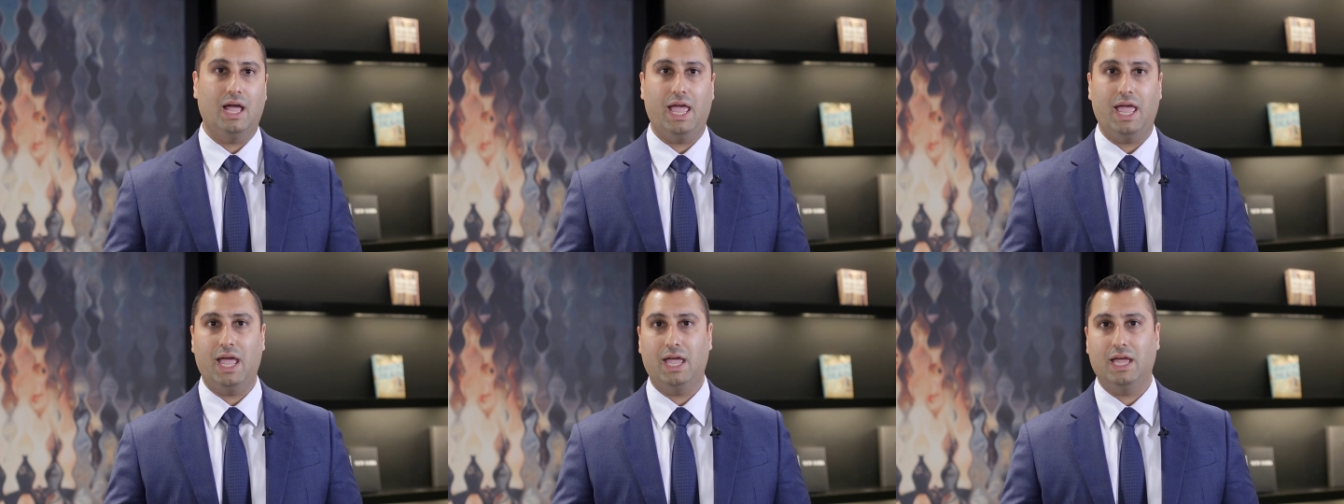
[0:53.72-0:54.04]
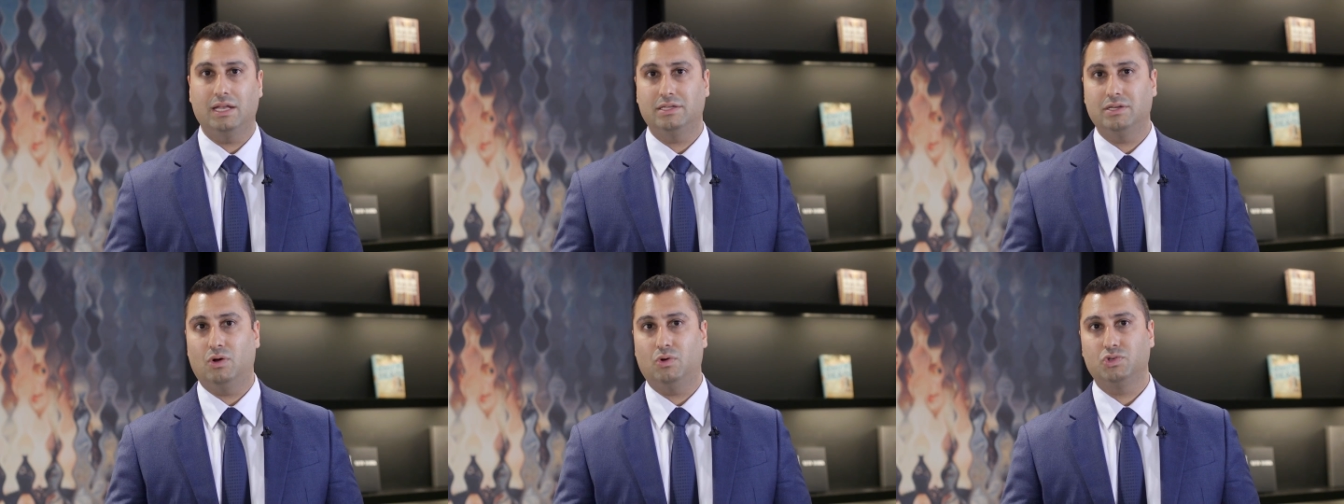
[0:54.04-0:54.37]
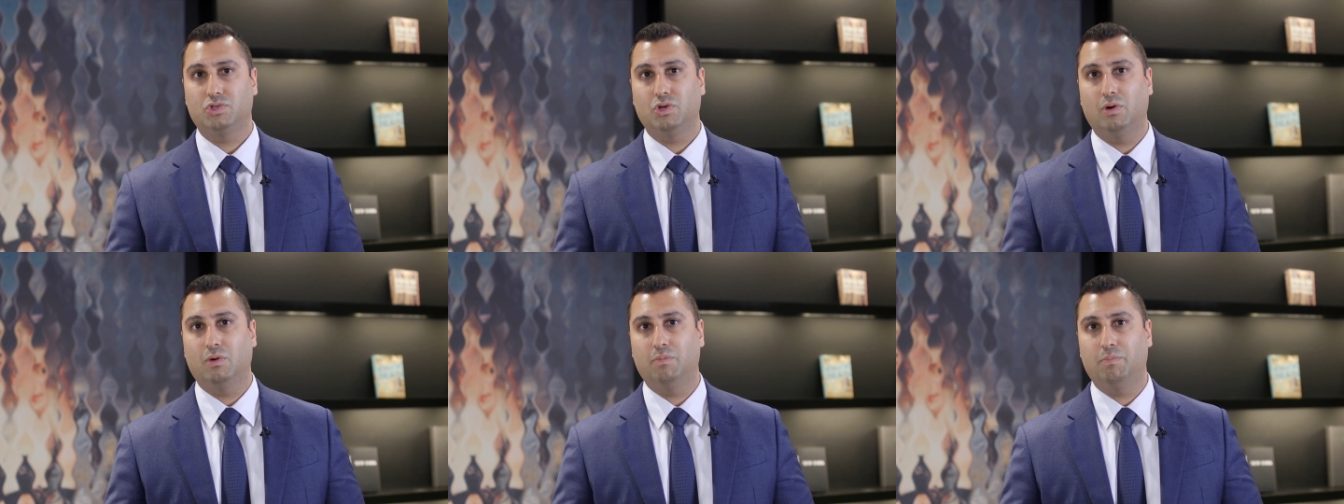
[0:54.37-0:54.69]
and
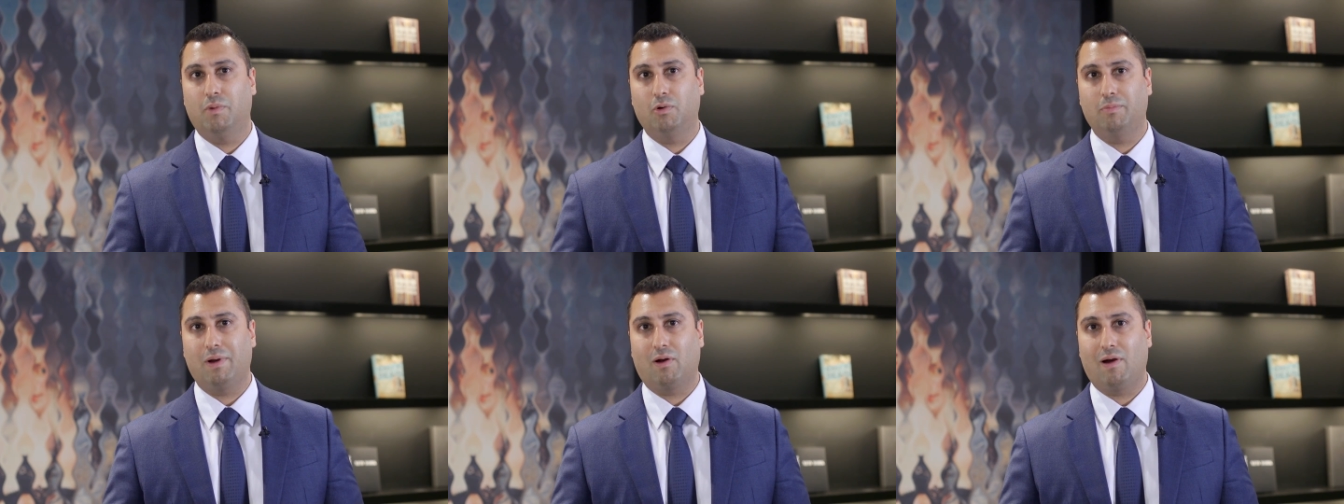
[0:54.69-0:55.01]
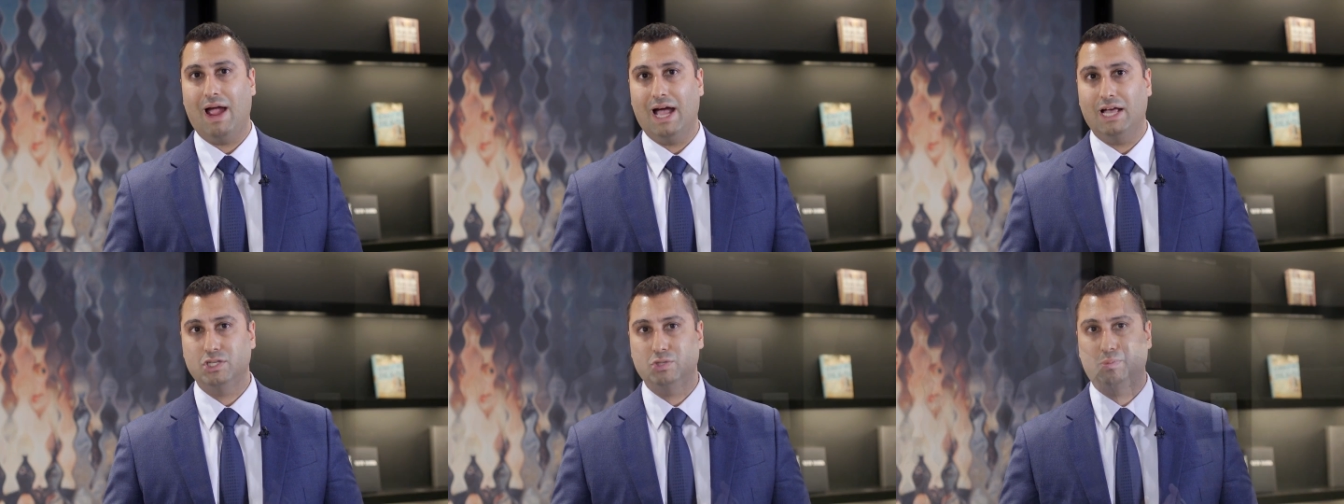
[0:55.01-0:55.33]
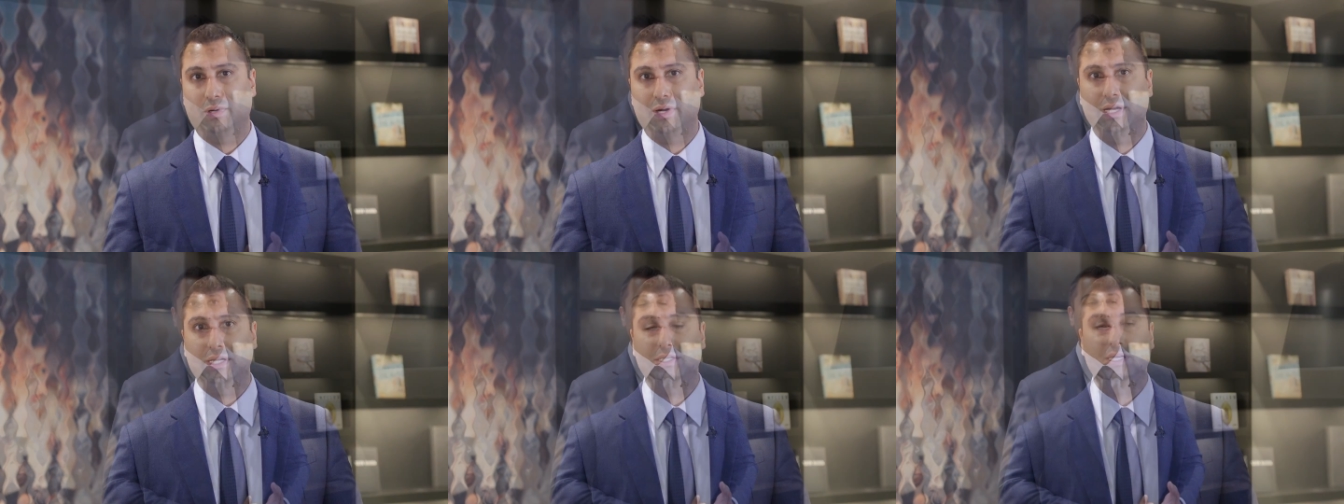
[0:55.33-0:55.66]
also bone marrow
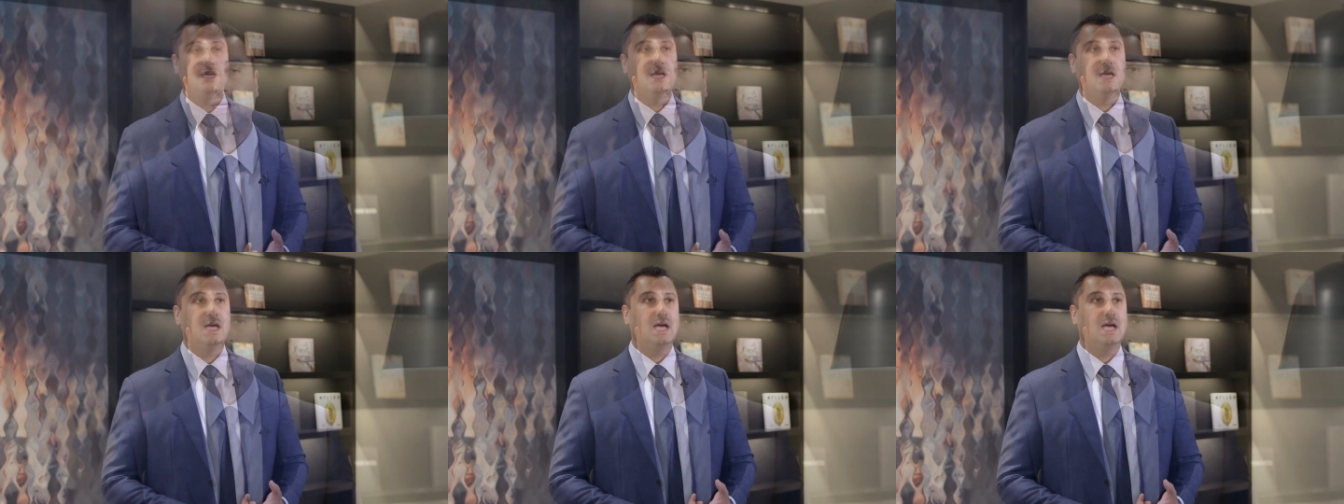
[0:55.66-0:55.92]
aspirate.